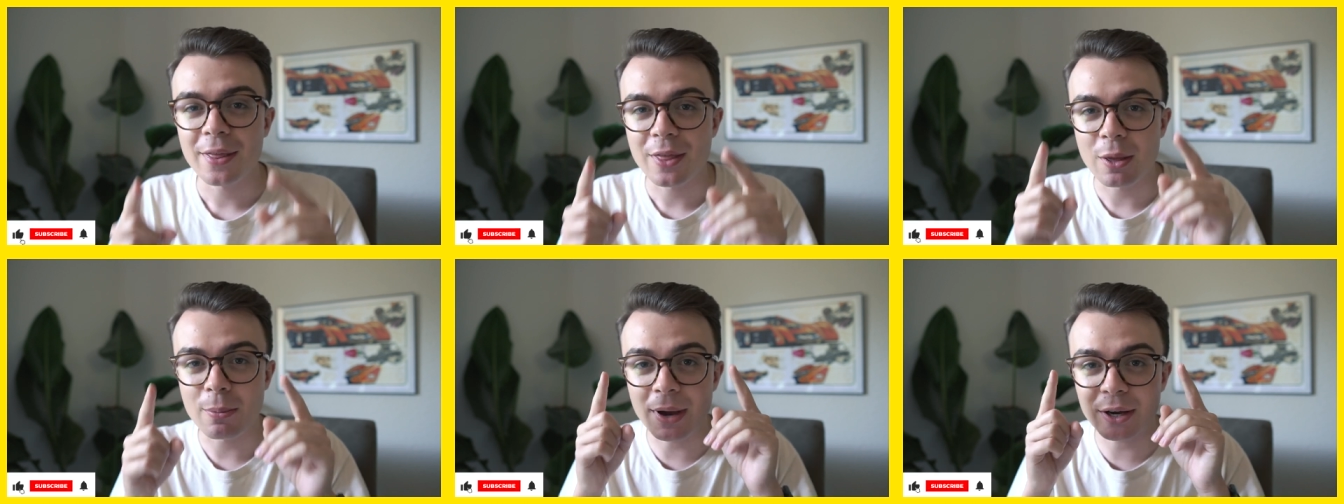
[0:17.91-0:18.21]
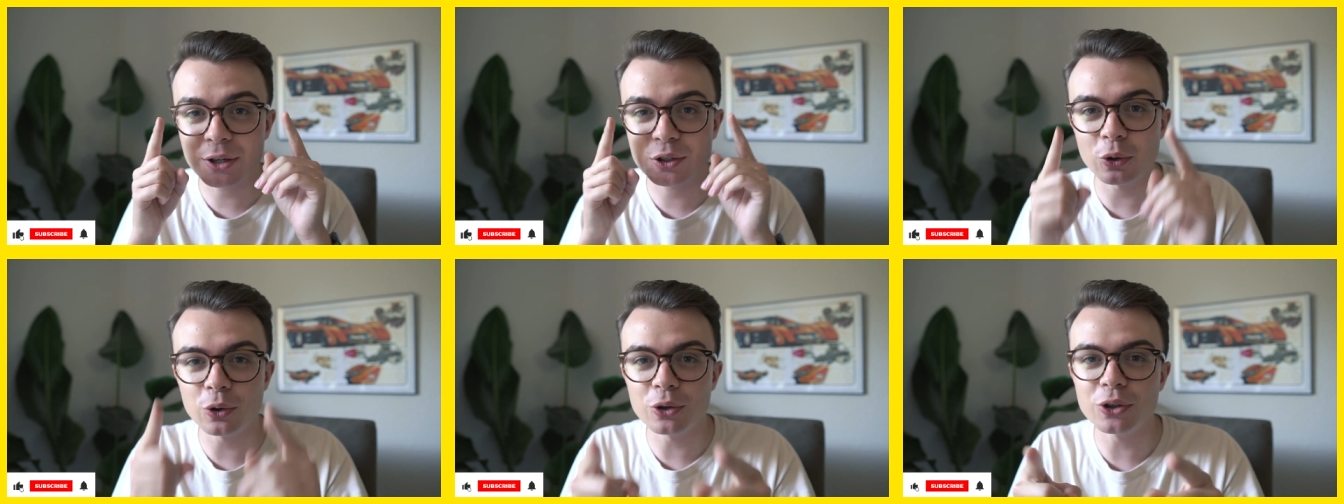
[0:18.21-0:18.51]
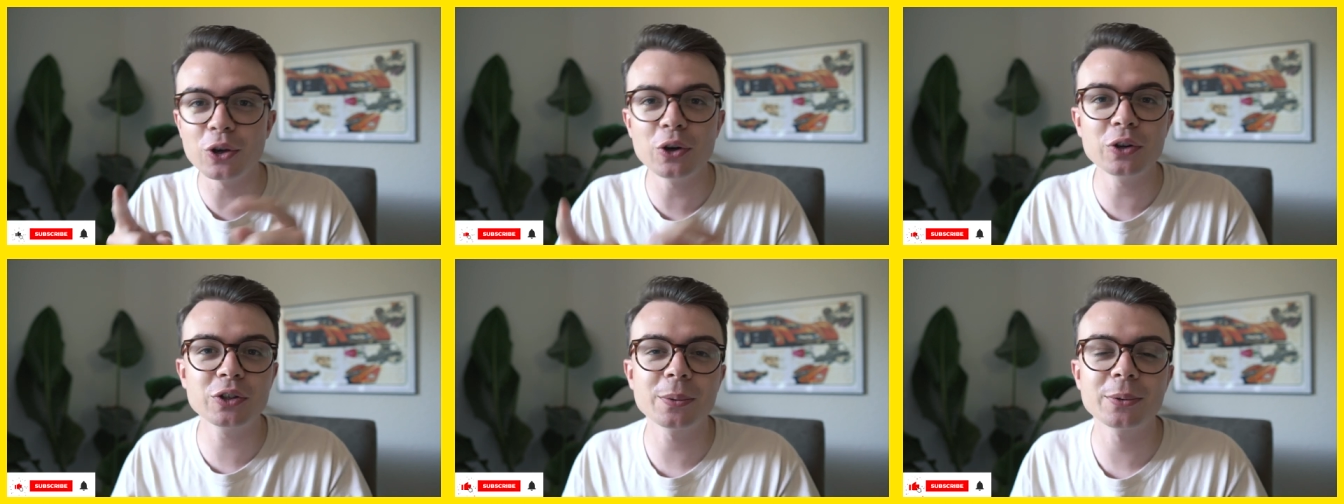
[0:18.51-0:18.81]
then make sure
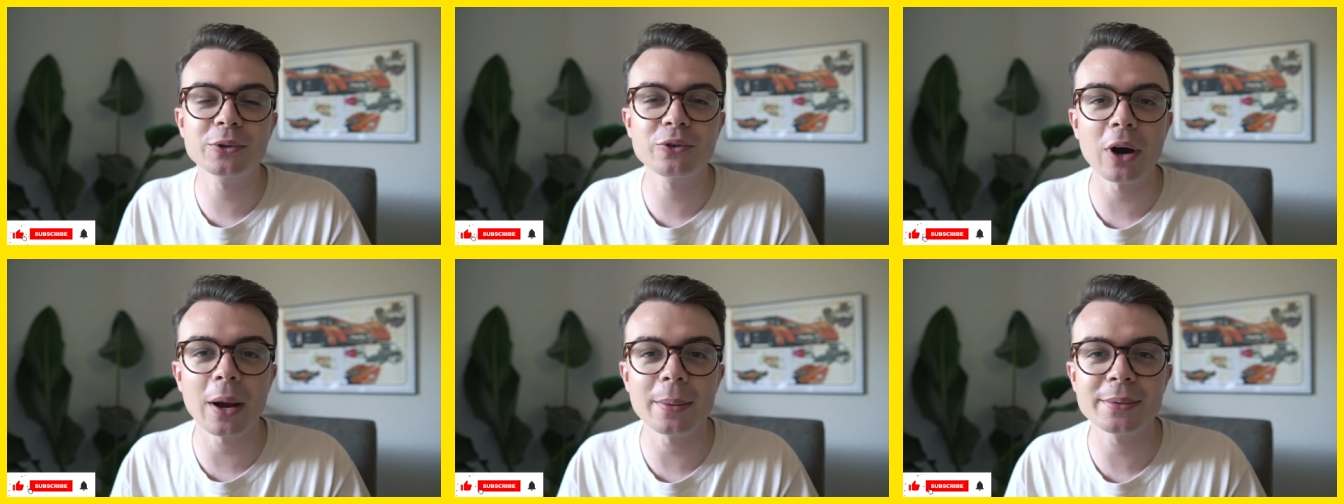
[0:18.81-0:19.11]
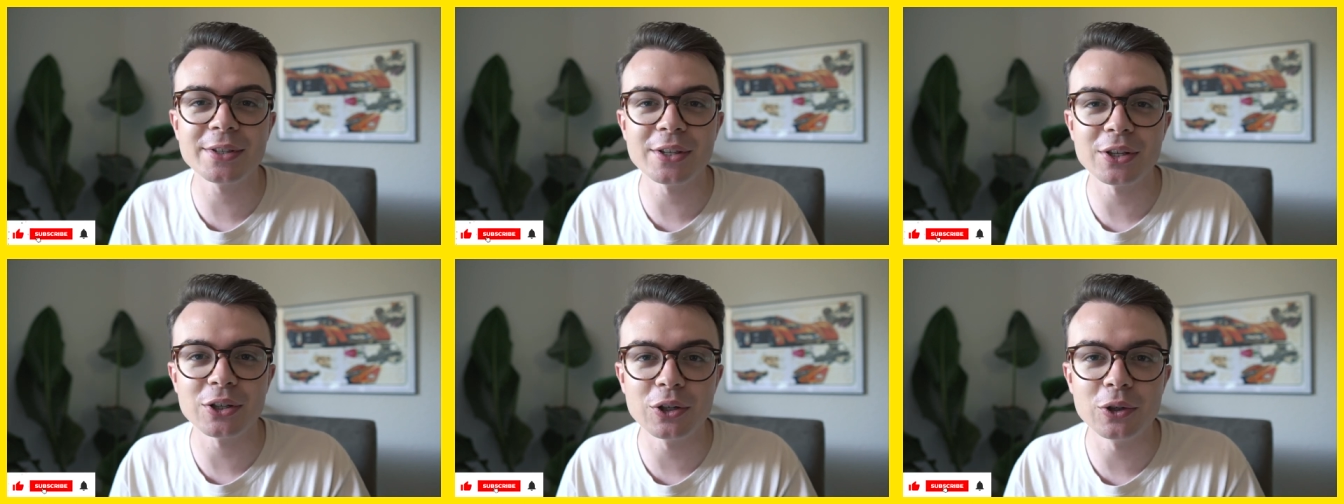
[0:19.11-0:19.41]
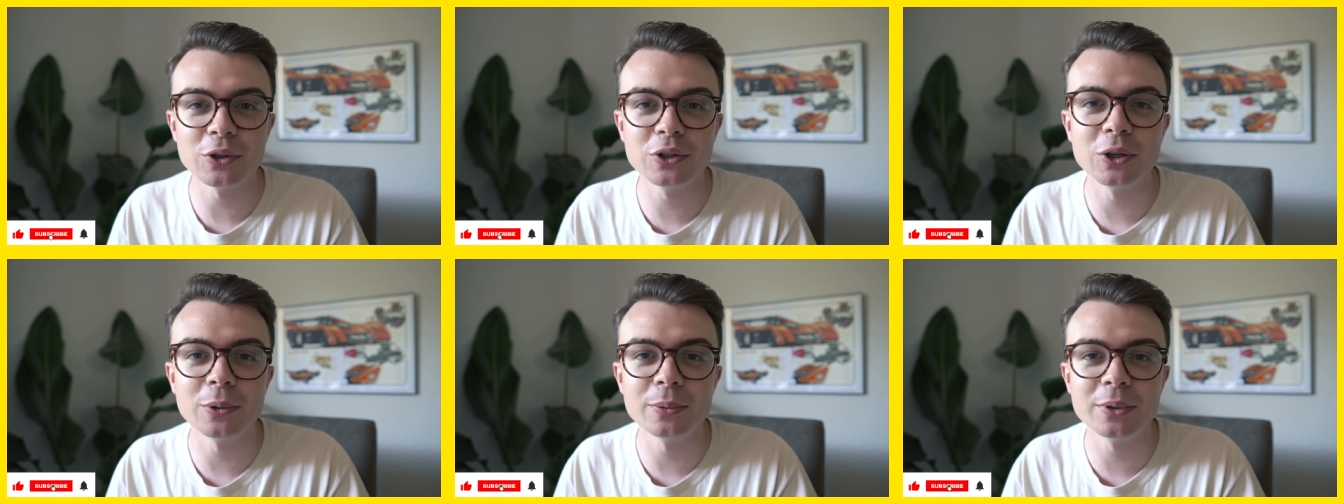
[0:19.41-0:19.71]
you subscribe to this
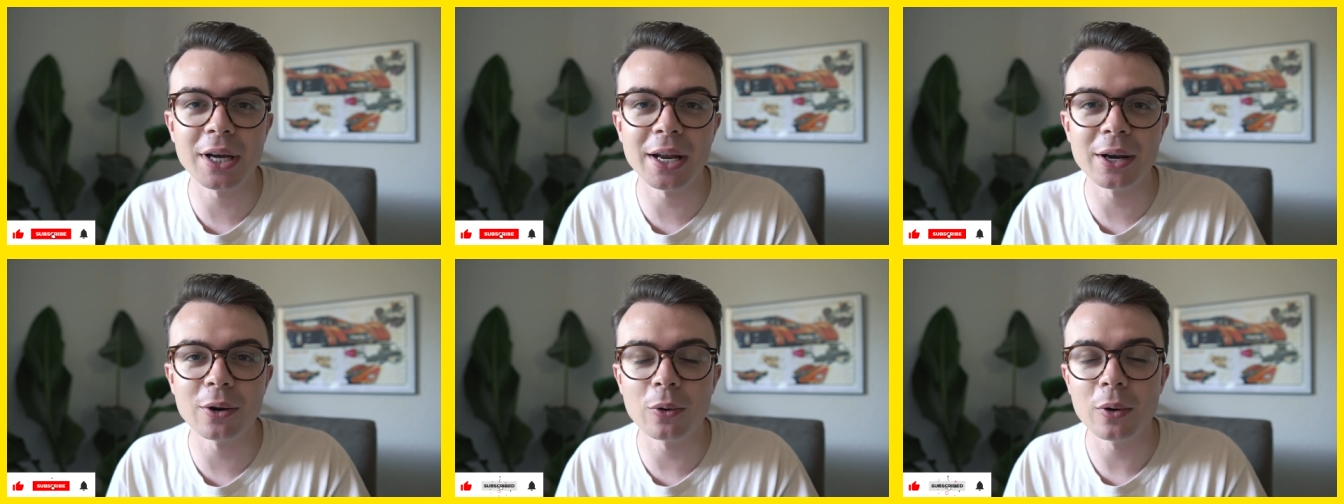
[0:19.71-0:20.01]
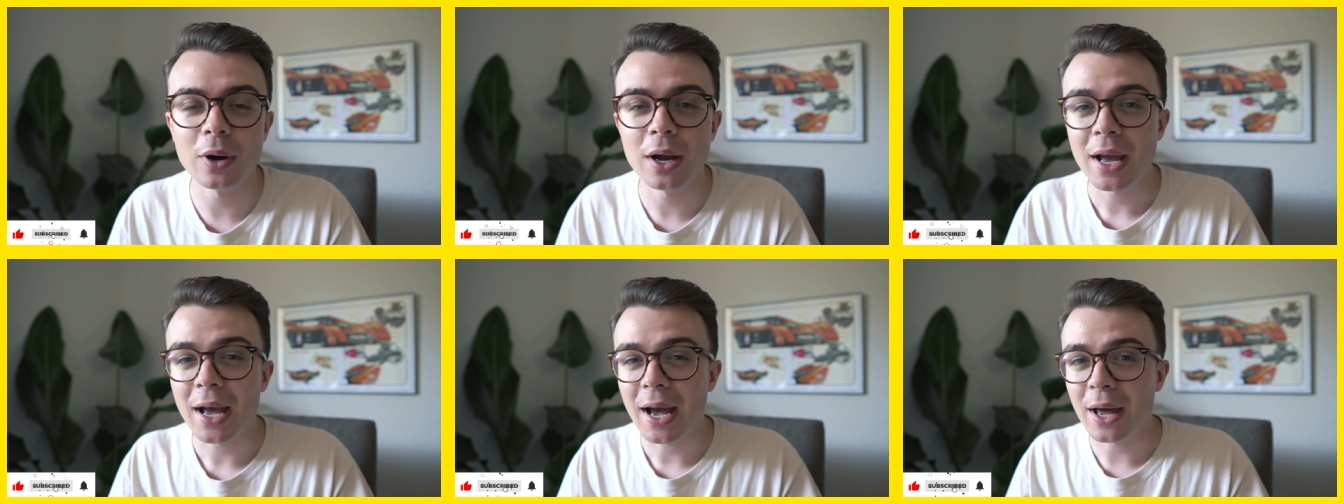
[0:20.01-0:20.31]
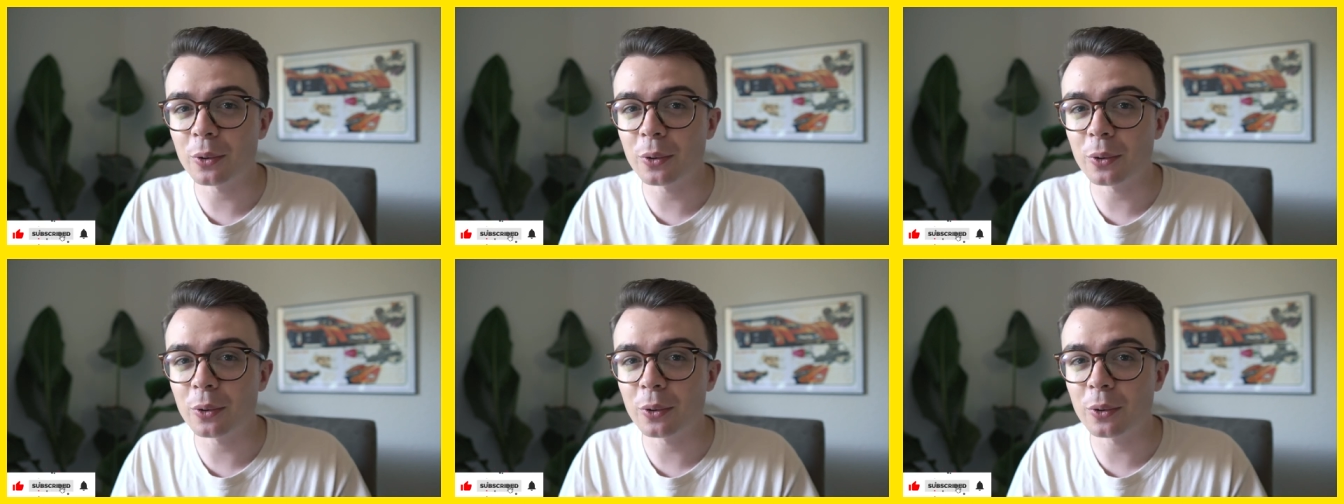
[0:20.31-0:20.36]
YouTube channel.